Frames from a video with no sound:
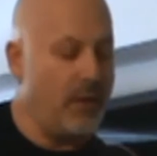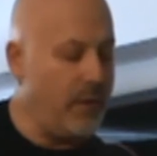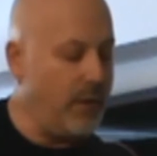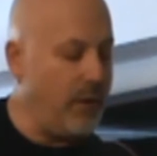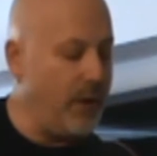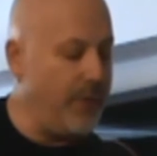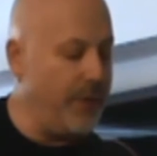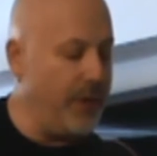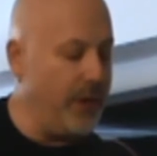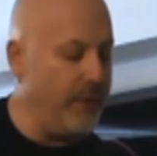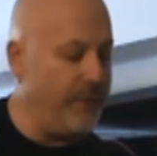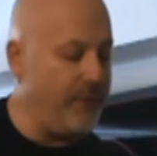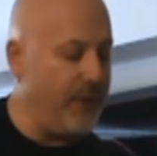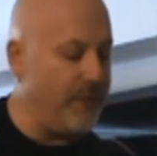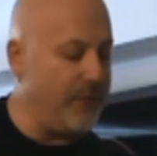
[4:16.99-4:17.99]
On the
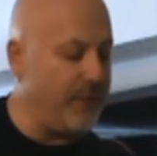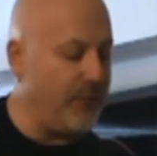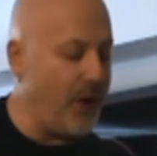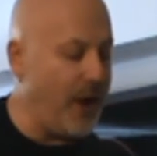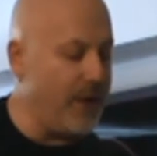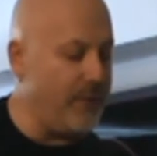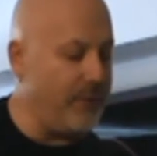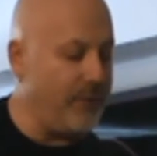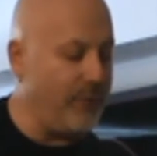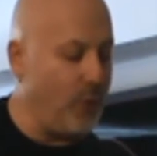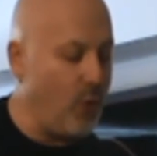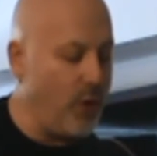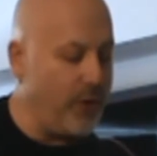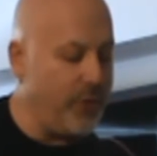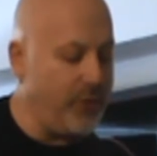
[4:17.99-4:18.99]
5th fret,
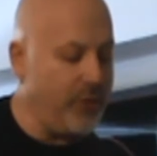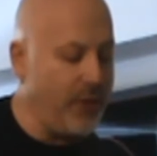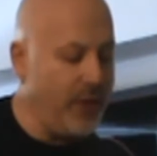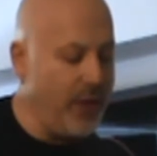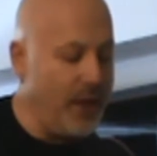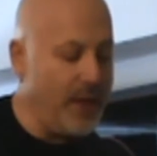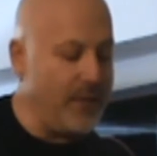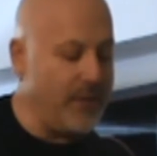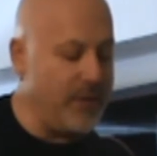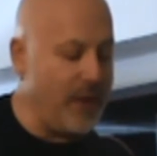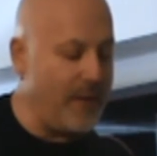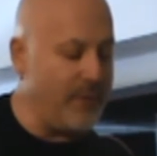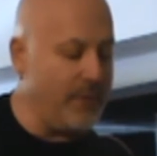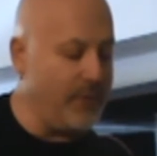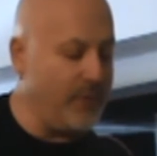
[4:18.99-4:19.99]
4th, and
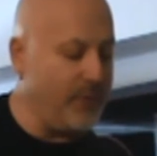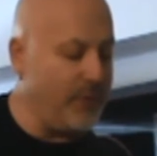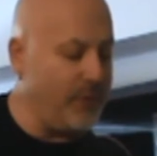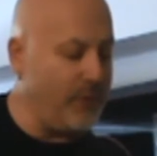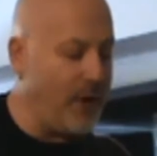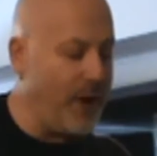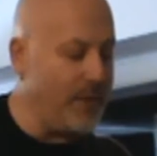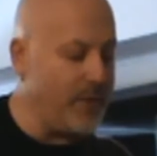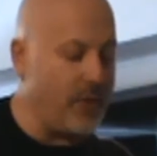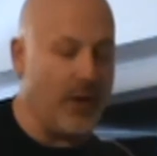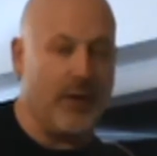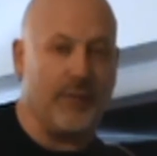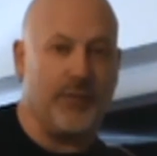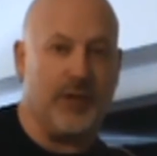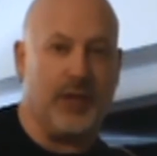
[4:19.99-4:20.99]
7th frets
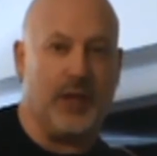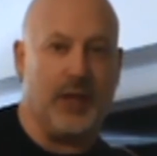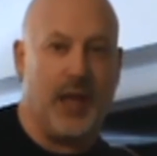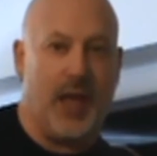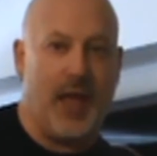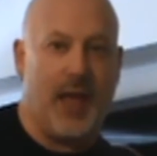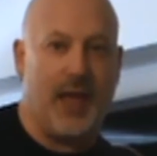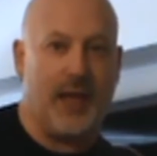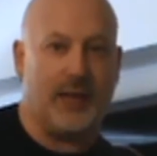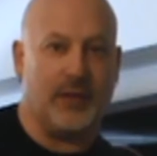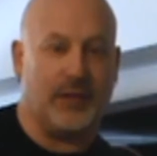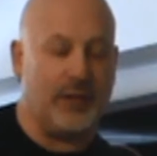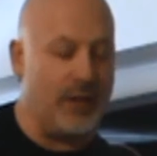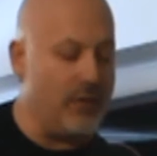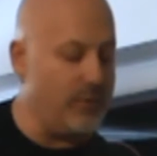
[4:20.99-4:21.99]
of the A and the
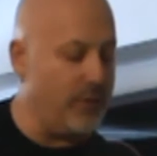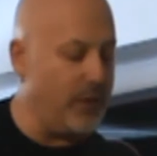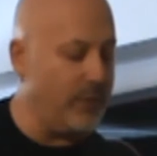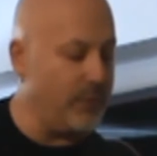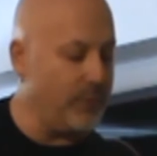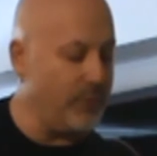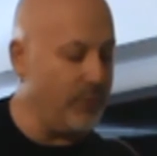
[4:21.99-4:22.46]
D string.